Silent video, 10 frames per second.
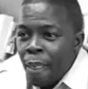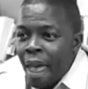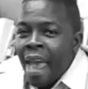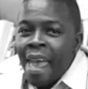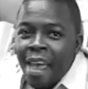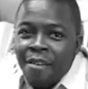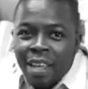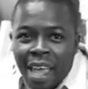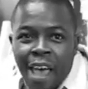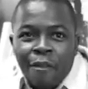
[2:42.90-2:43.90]
I have
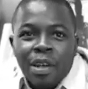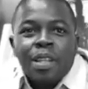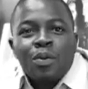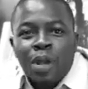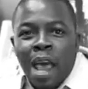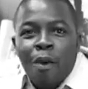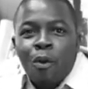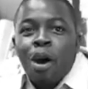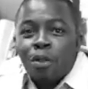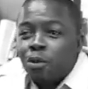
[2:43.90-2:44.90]
the confidence when I
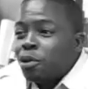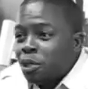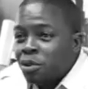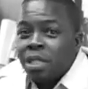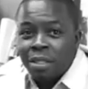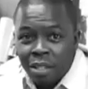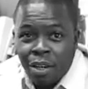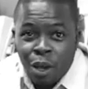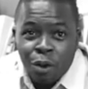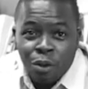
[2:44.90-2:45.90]
walk through the streets to
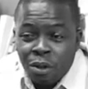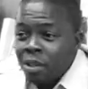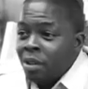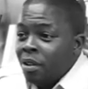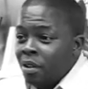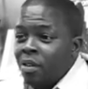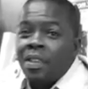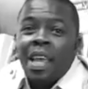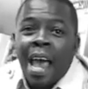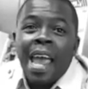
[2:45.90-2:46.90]
know
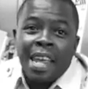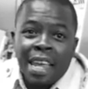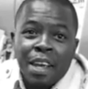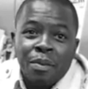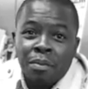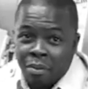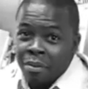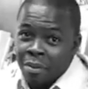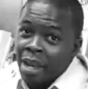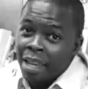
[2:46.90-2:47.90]
that I am
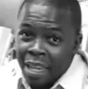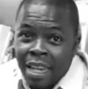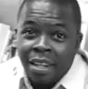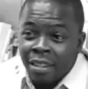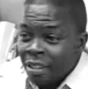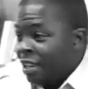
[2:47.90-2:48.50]
a king.